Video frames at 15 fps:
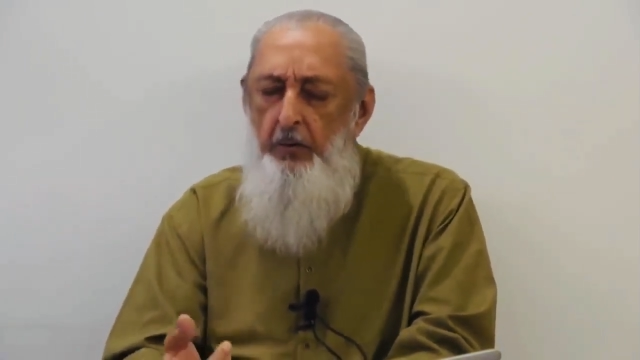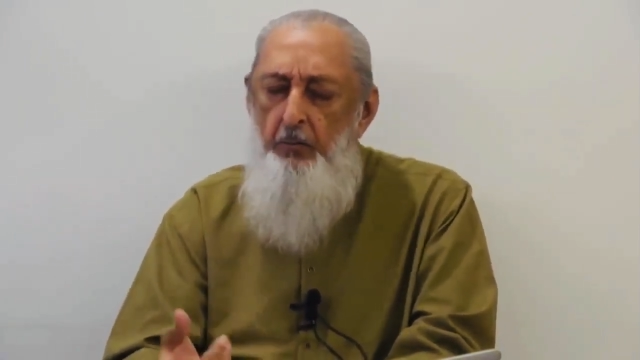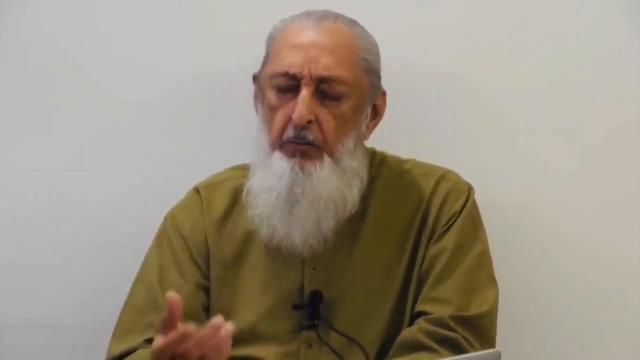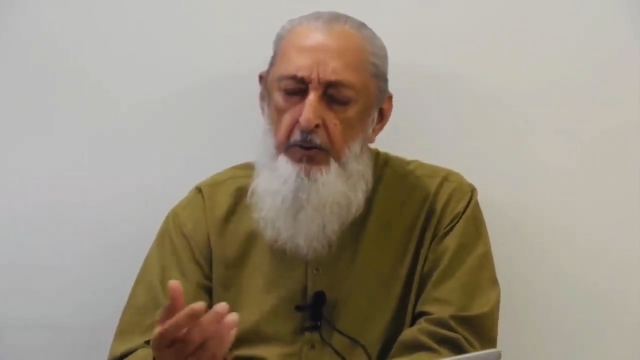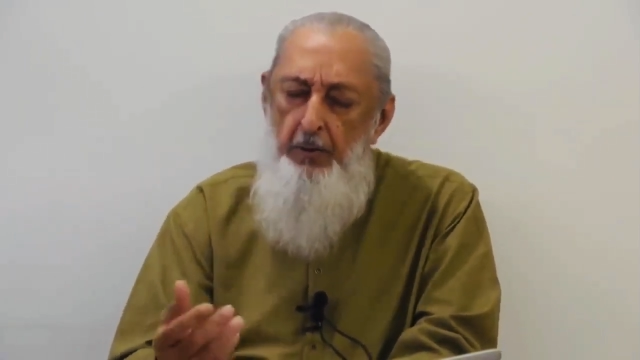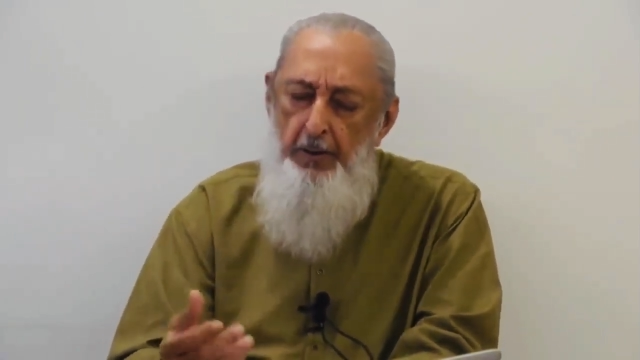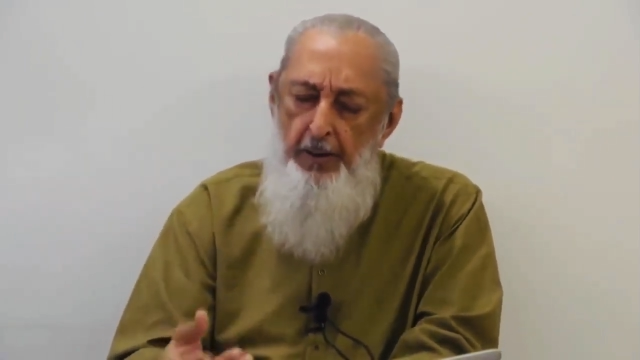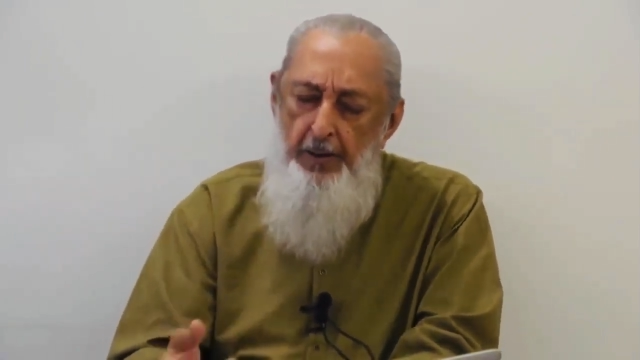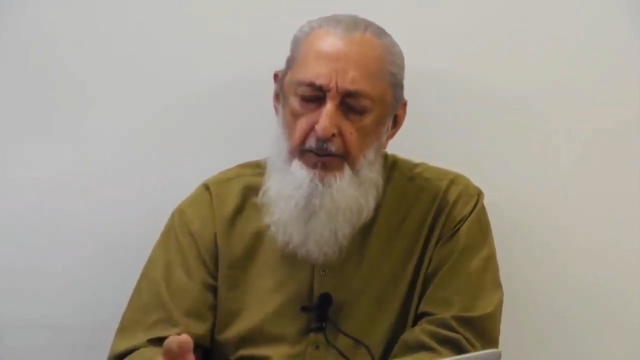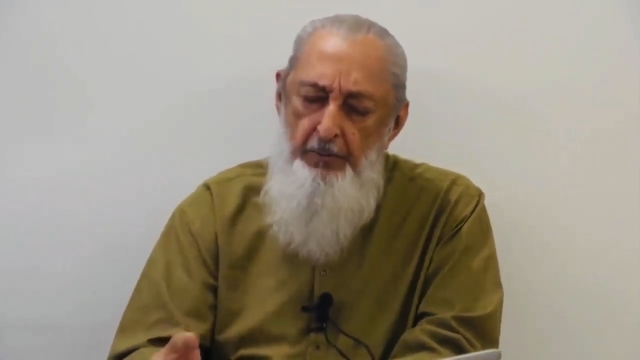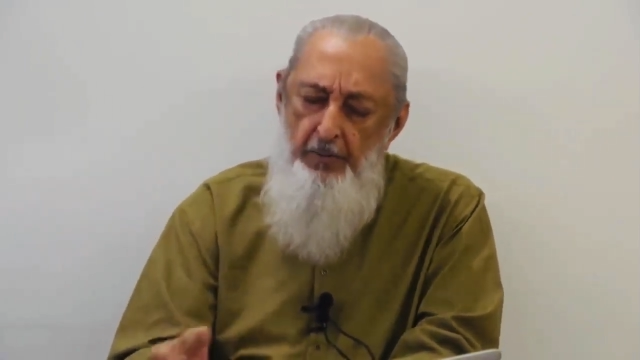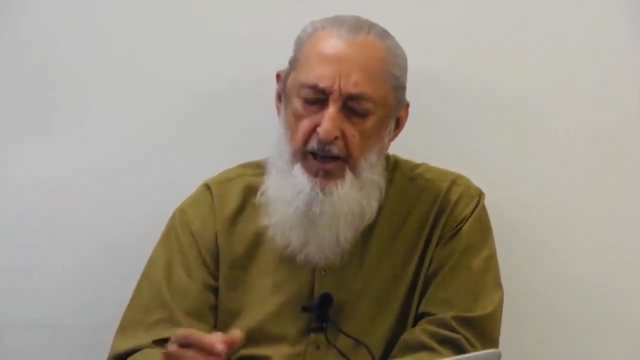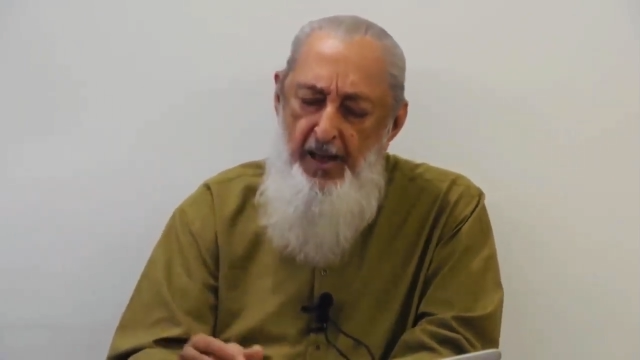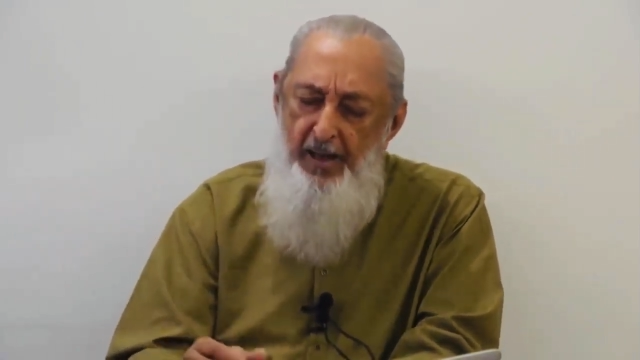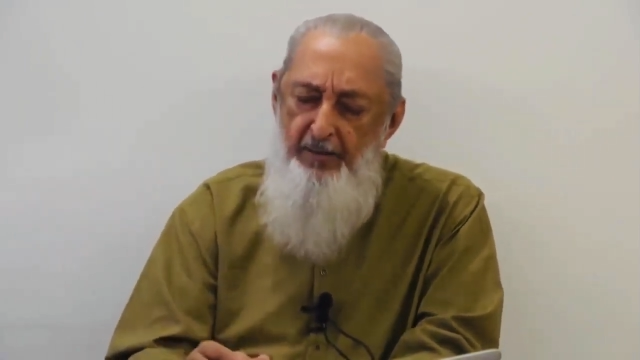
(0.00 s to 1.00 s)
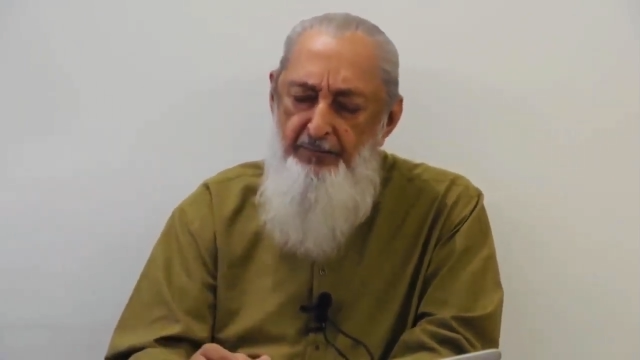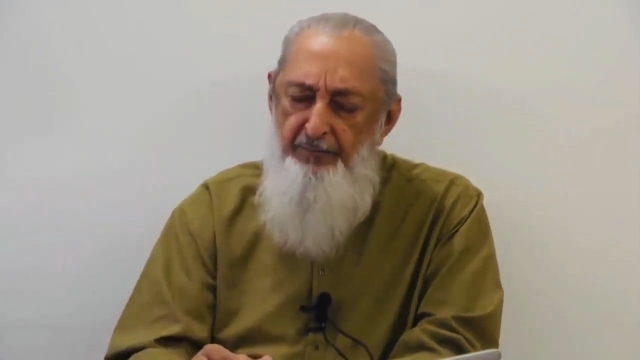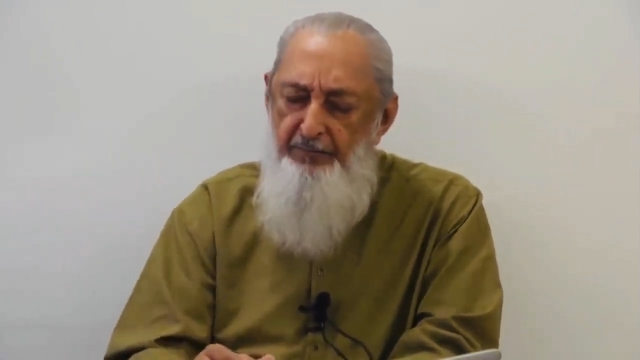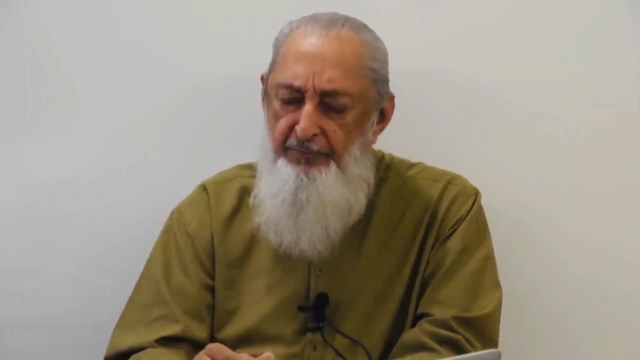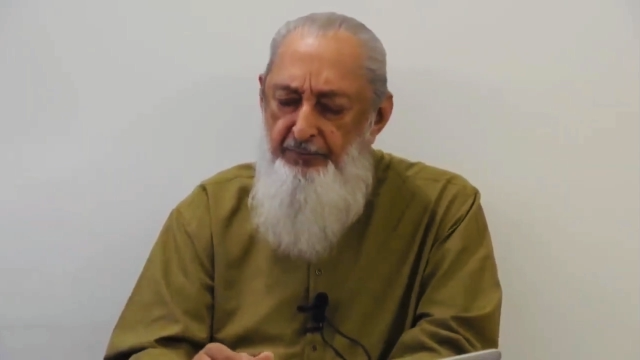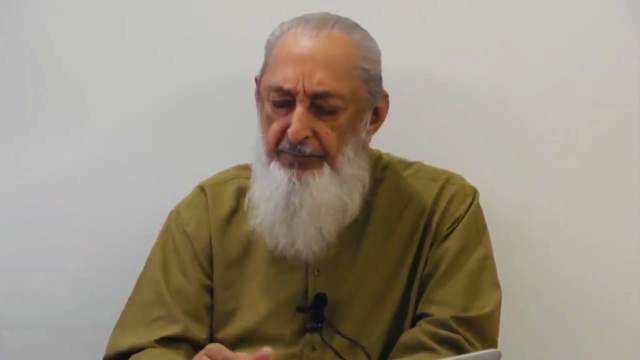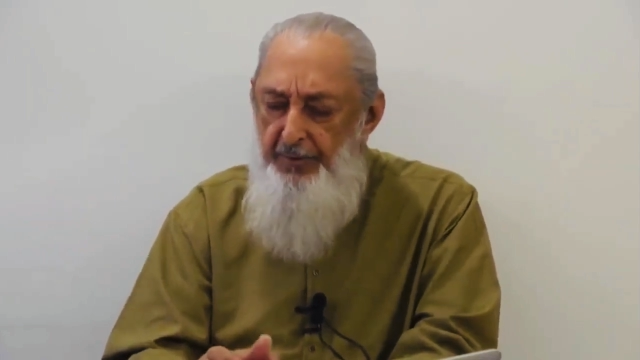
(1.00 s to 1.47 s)
will come
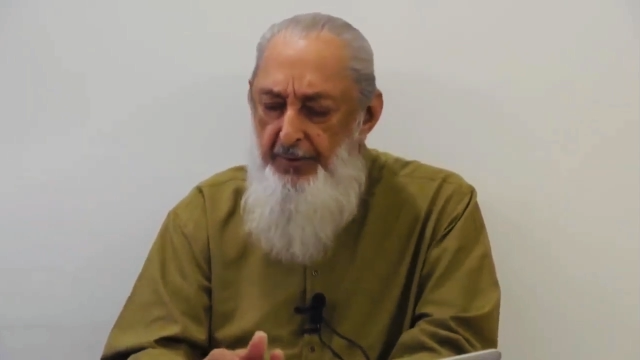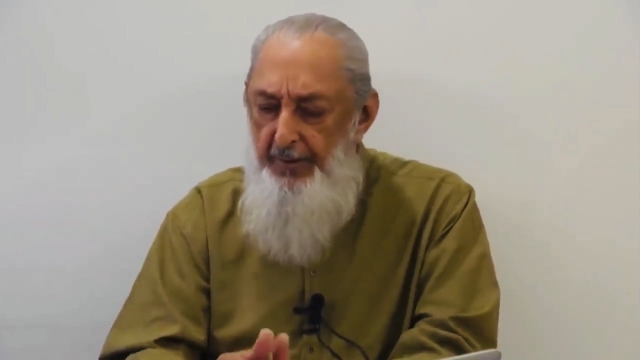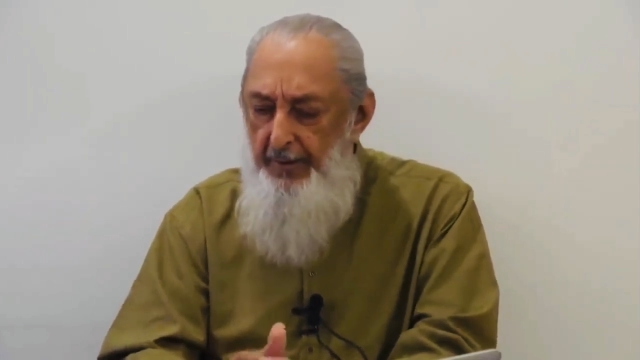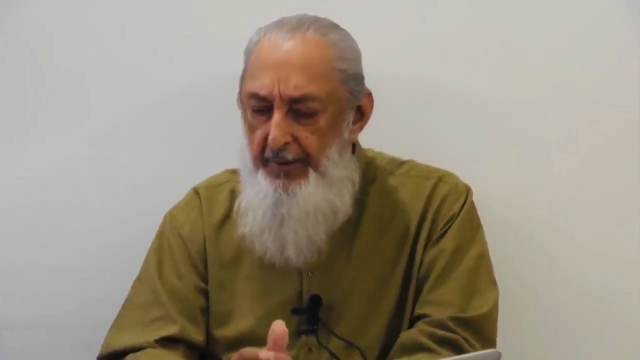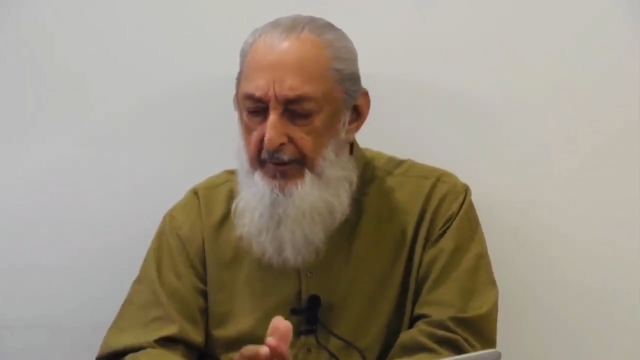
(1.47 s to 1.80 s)
after